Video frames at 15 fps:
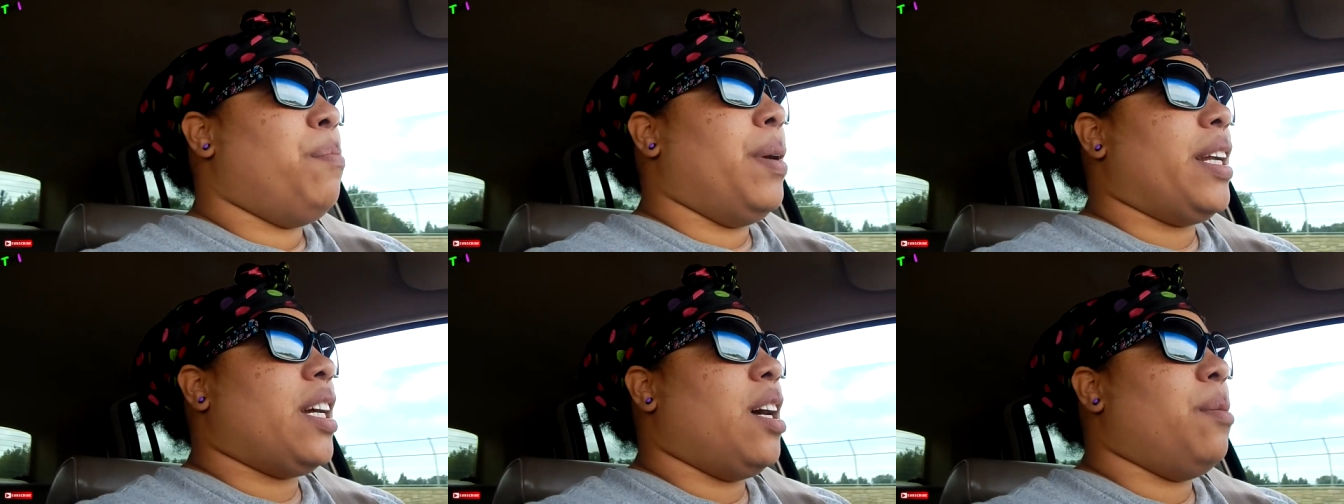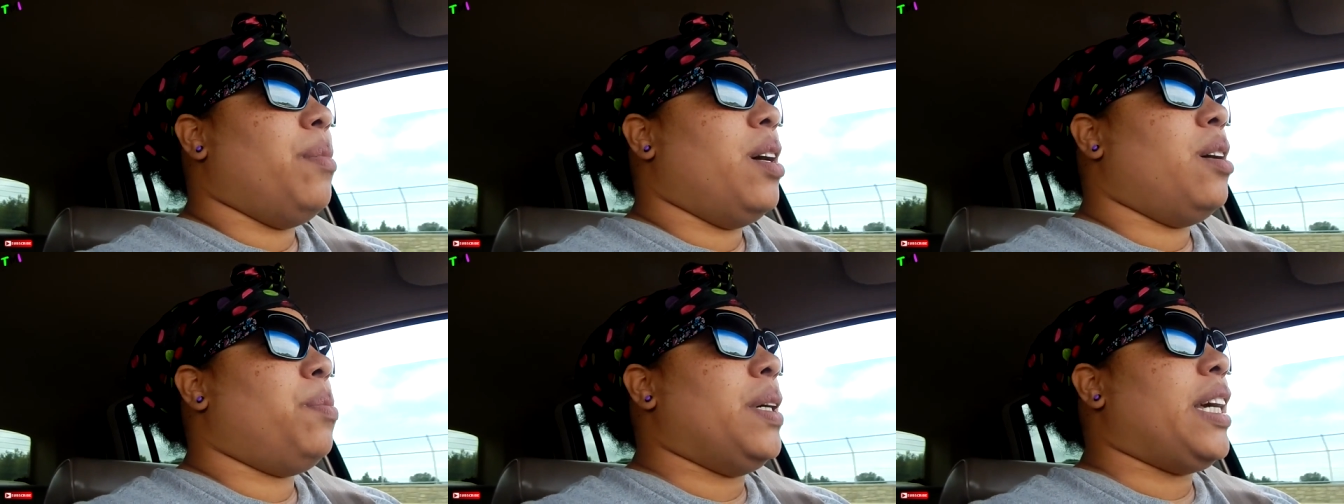But um,
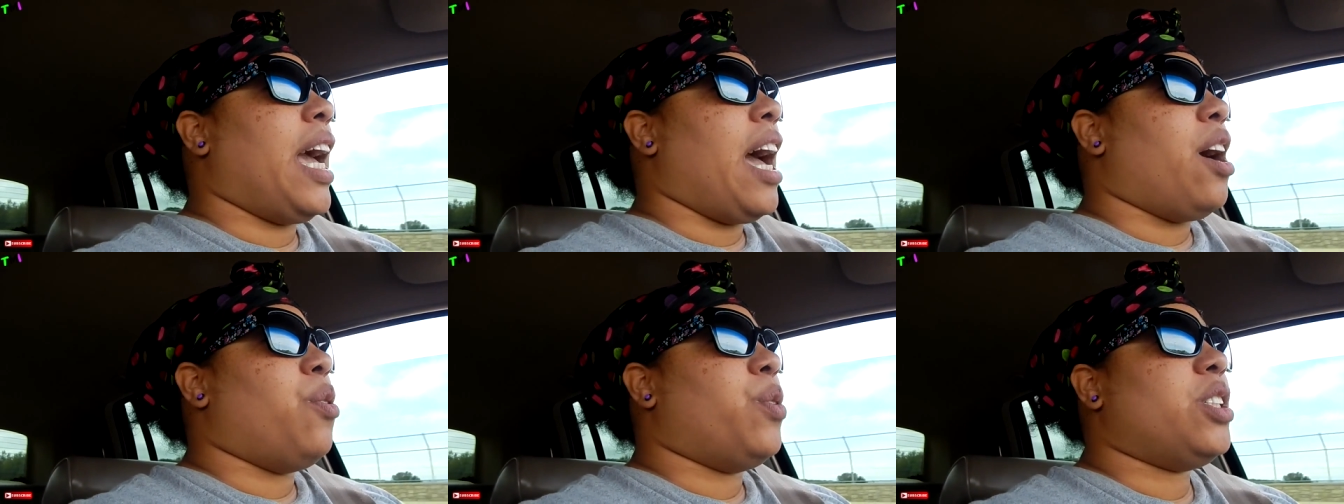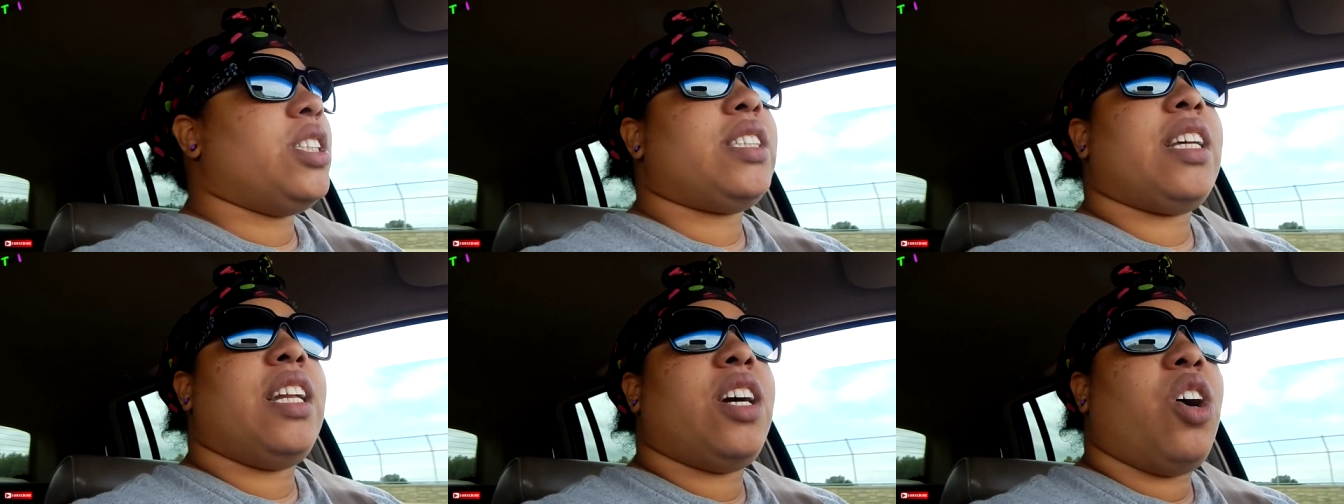but yeah, we're
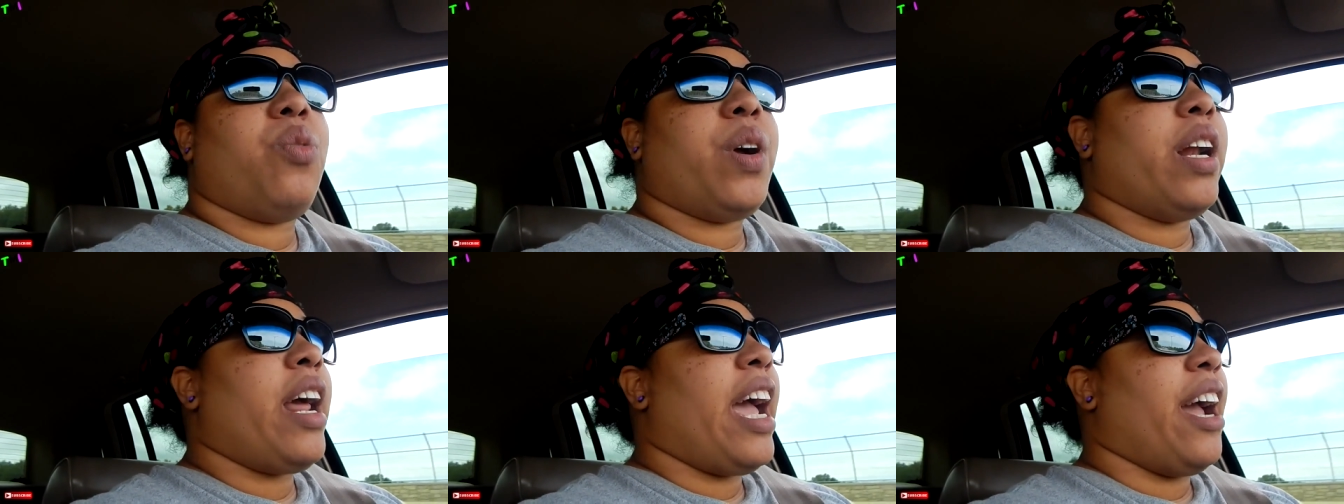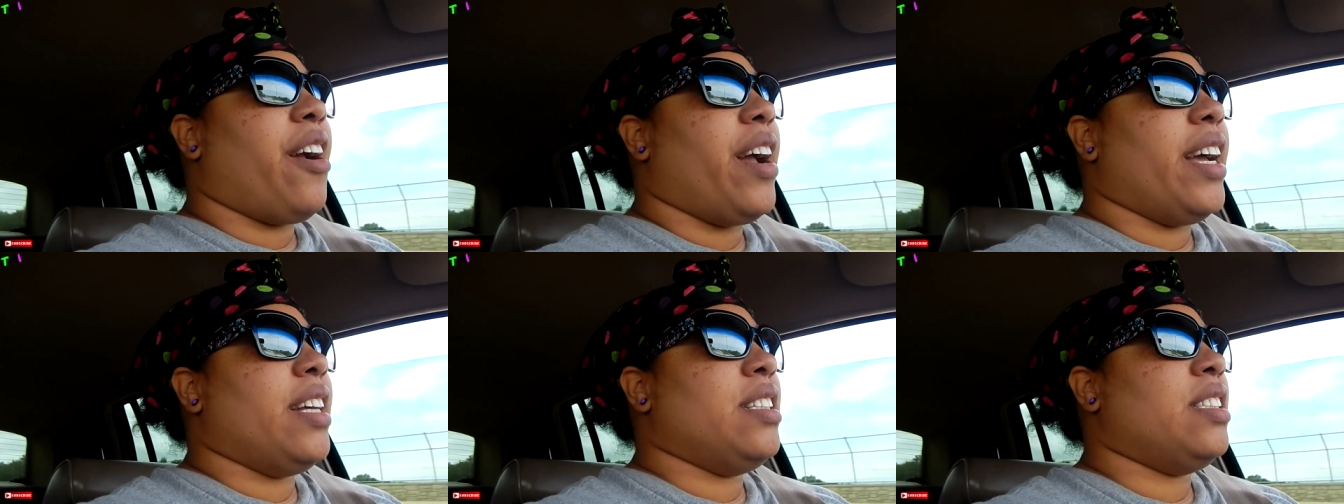just gonna go run
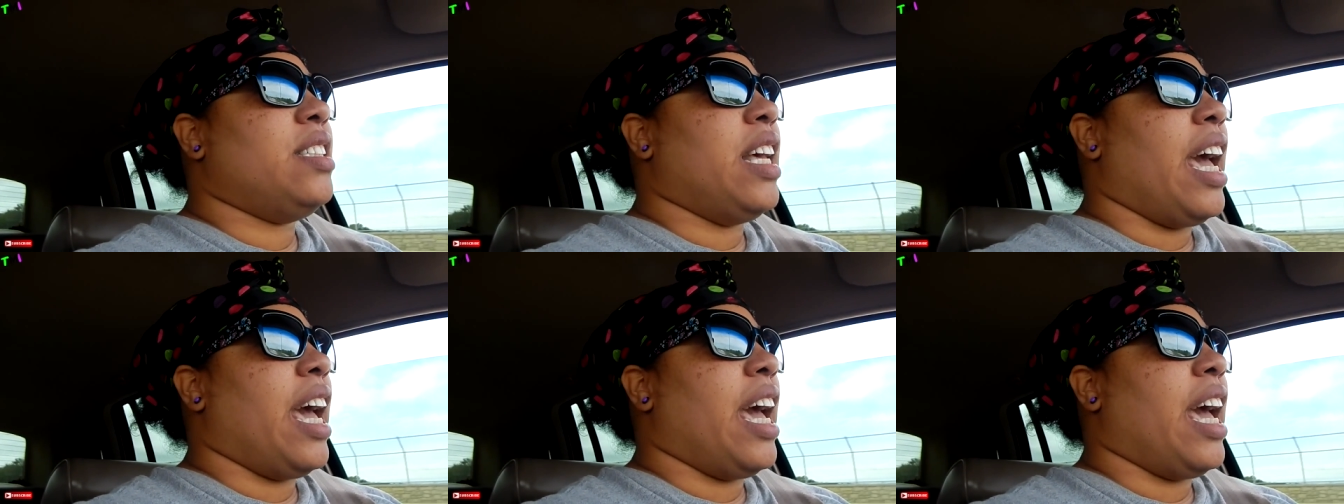errands,